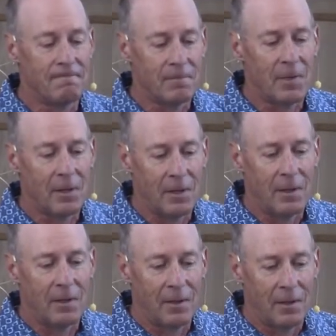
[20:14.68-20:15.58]

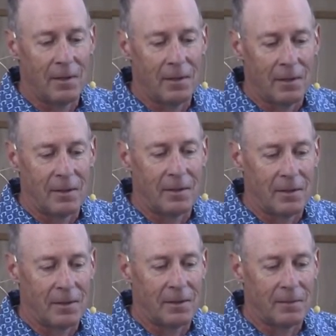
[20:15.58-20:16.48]

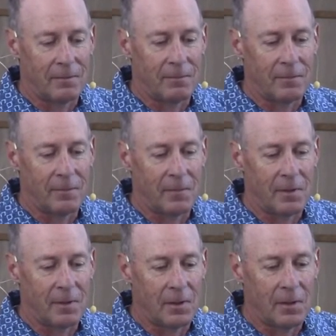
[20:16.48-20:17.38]

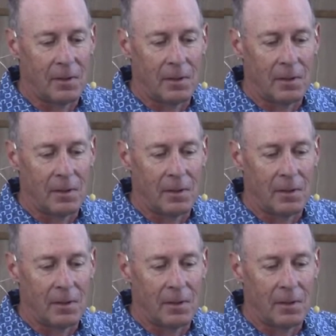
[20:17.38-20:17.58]
Nobody speaks.